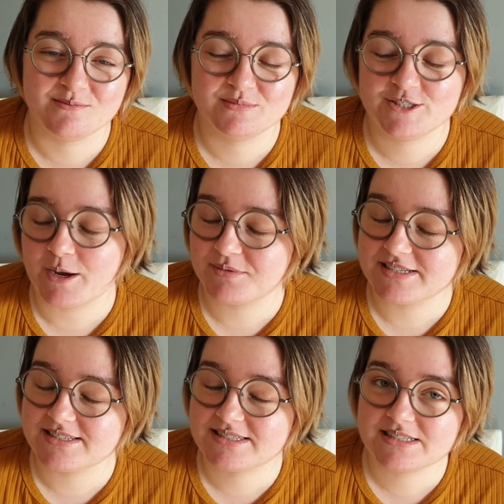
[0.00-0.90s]

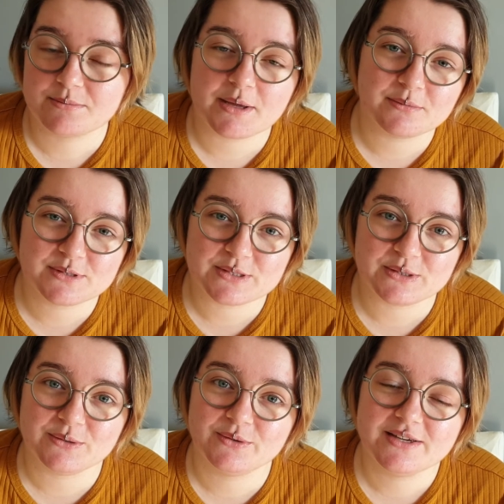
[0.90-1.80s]
chapters to be able
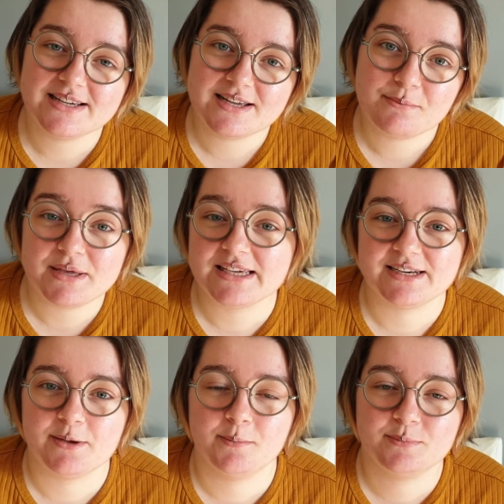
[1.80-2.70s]
to pick it
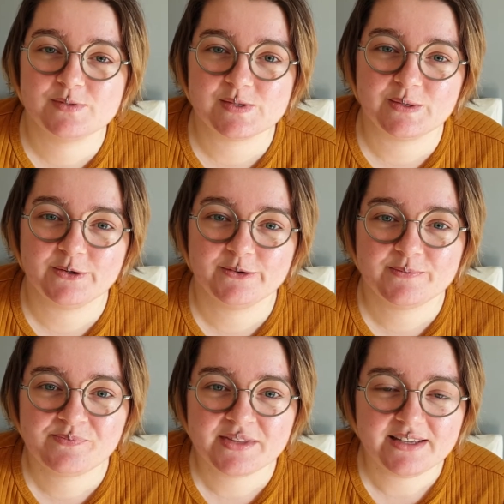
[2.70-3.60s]
up. So
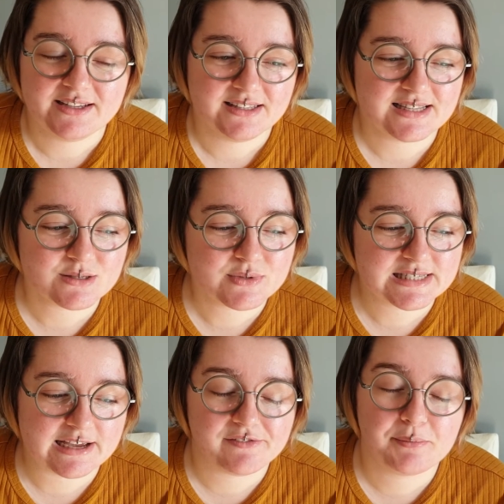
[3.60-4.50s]
this one's
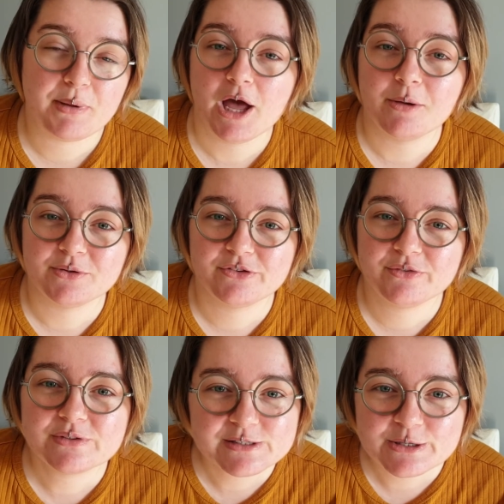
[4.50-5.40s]
kind of a
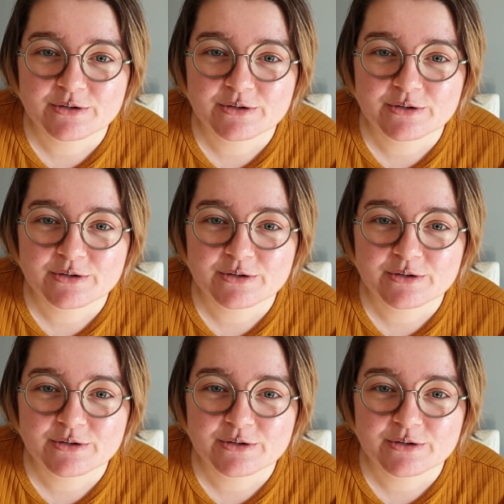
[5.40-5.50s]
purposeful slow